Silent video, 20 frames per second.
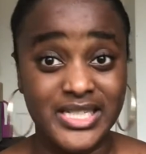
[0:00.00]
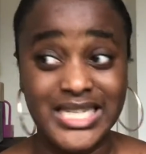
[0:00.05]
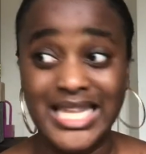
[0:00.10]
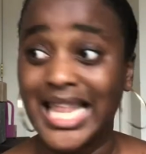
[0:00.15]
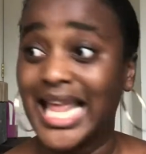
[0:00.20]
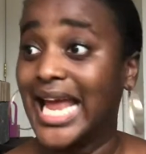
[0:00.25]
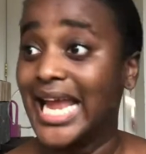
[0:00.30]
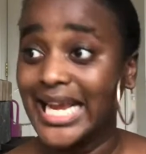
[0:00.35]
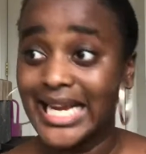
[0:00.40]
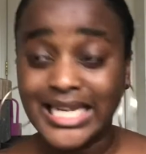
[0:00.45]

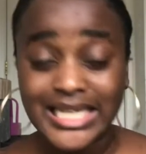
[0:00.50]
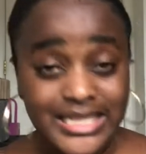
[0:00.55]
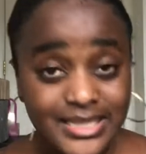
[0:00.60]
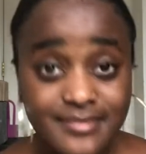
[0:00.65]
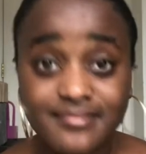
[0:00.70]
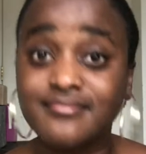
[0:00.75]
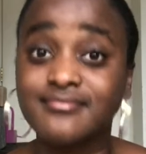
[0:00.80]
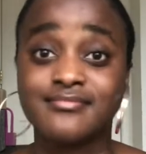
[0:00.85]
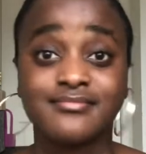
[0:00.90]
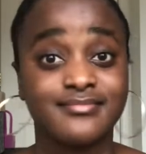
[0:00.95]
Like,
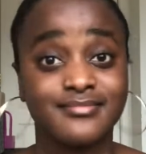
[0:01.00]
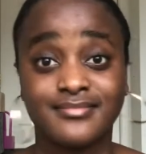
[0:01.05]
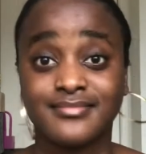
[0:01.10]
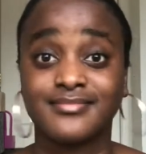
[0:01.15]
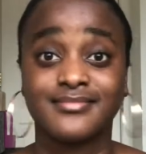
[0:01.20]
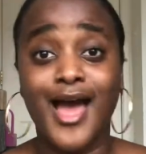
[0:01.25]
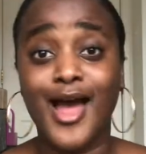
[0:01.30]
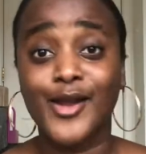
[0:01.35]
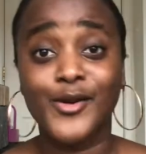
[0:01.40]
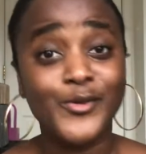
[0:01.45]

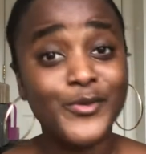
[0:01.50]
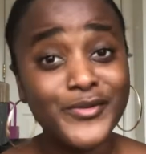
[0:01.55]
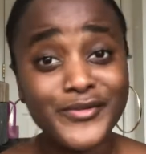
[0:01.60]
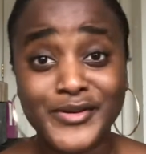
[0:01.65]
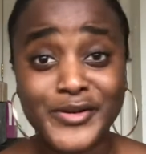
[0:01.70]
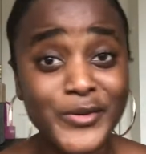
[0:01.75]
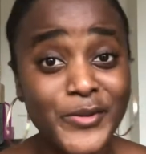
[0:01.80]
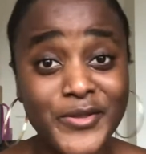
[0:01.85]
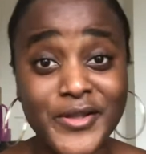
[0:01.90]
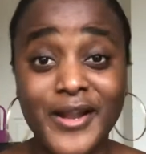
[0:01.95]
I don't even
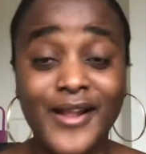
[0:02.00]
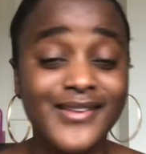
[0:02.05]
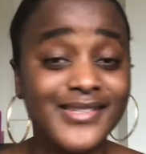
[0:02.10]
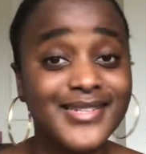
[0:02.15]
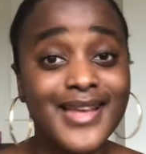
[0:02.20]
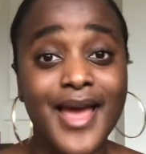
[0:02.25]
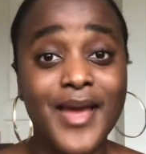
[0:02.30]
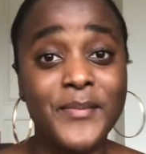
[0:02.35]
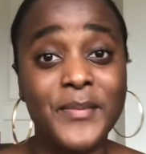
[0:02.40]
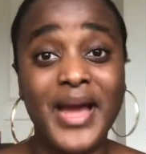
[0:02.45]
know the last
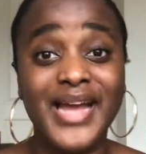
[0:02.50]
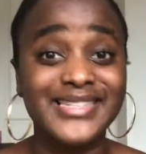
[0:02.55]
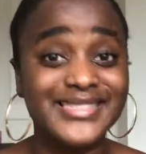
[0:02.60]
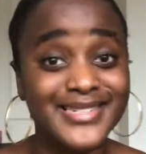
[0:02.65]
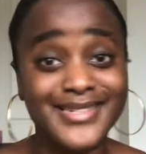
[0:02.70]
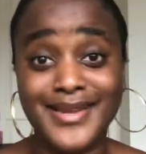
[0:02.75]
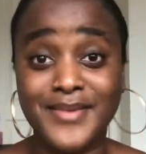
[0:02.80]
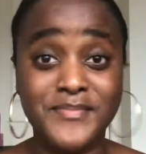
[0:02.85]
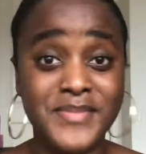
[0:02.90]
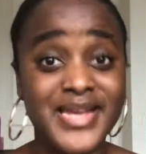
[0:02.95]
time I
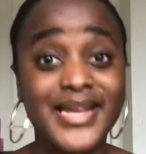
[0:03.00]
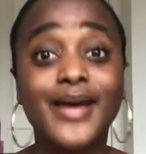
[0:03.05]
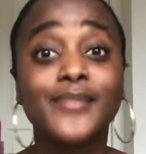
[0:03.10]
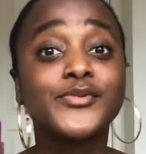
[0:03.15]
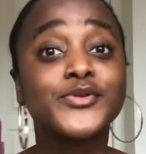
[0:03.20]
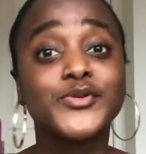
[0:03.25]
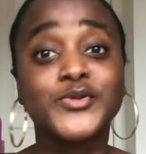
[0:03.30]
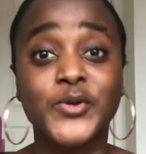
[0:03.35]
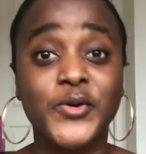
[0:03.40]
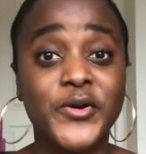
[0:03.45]
did a makeup
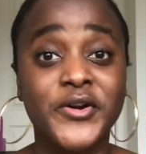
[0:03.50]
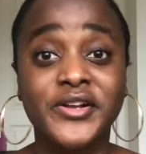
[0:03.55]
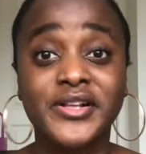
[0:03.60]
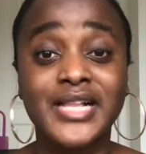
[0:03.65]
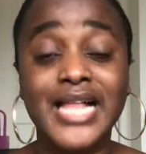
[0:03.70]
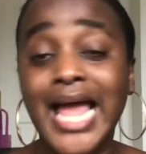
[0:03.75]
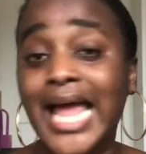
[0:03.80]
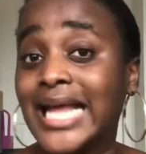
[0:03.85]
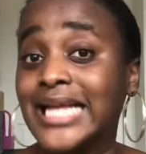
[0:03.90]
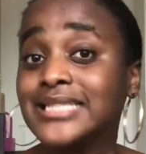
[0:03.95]
tutorial,
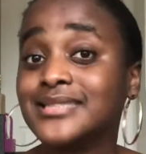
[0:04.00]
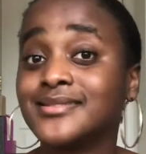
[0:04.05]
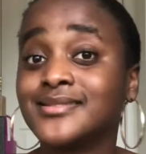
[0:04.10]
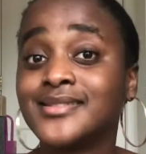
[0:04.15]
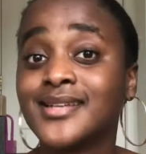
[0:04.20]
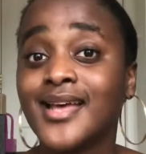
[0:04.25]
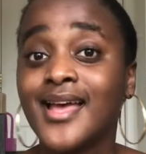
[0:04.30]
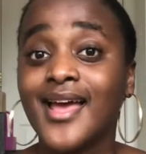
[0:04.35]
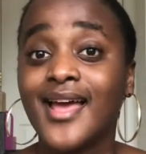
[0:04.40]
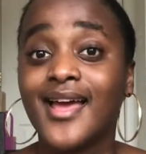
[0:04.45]
and
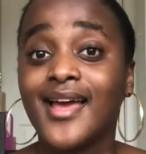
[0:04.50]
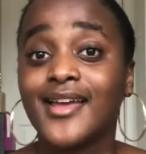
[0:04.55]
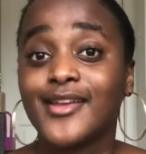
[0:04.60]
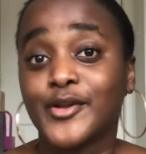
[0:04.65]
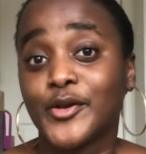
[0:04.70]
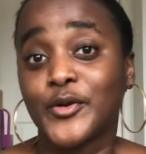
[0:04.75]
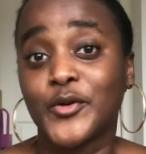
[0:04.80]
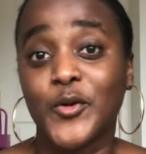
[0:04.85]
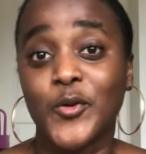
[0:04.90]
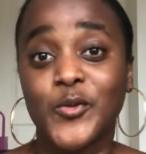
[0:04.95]

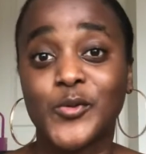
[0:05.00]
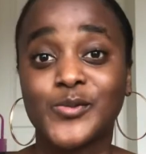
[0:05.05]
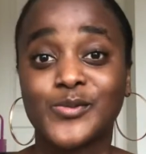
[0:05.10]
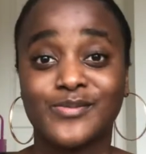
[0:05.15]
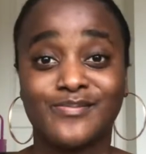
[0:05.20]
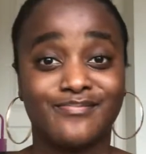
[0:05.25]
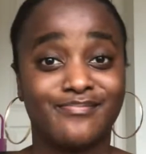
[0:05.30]
you know,